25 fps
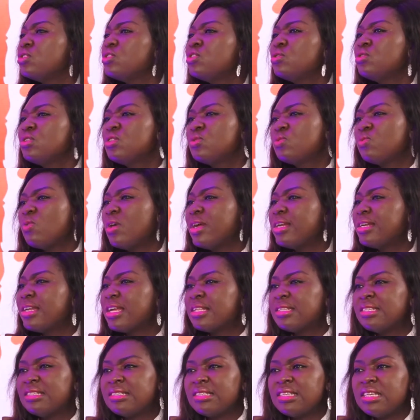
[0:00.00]
Choose one
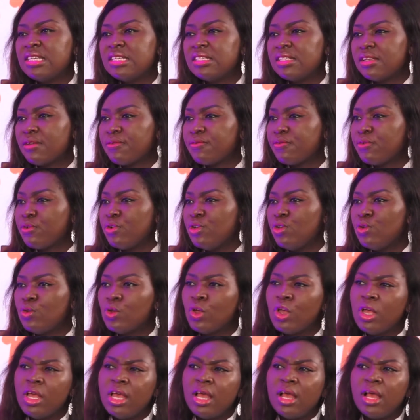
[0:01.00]
that is easier for you,
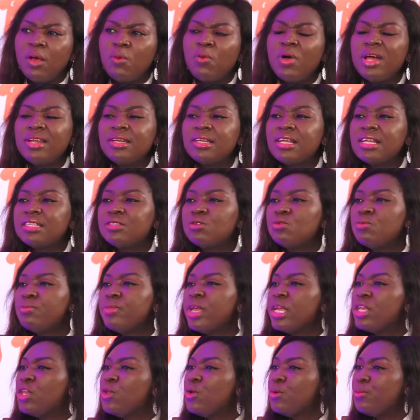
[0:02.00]
one that will
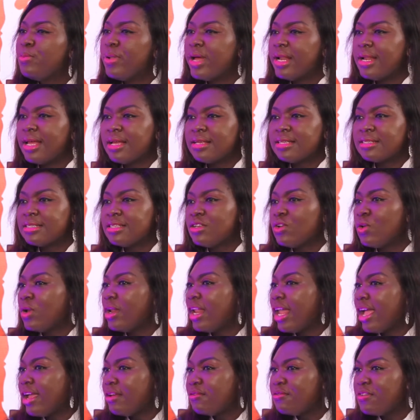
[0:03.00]
make you balance your
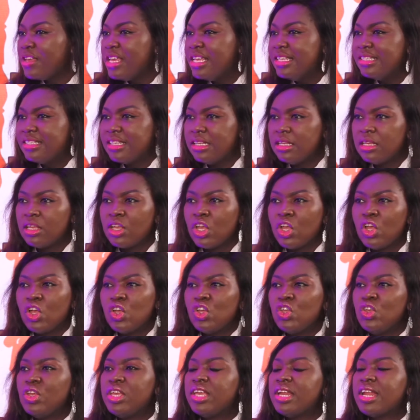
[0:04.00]
life easily.
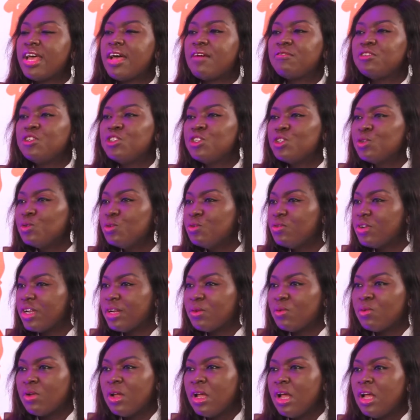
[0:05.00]
You can have children.
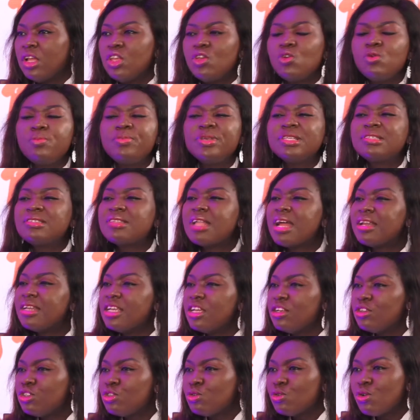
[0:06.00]
You'll be
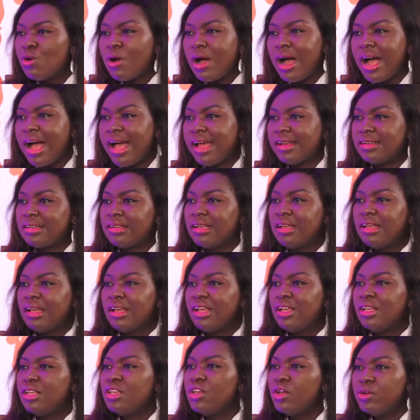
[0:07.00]
studying too hard,
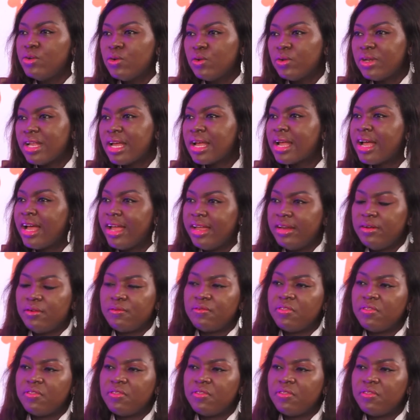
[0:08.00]
you know, that kind of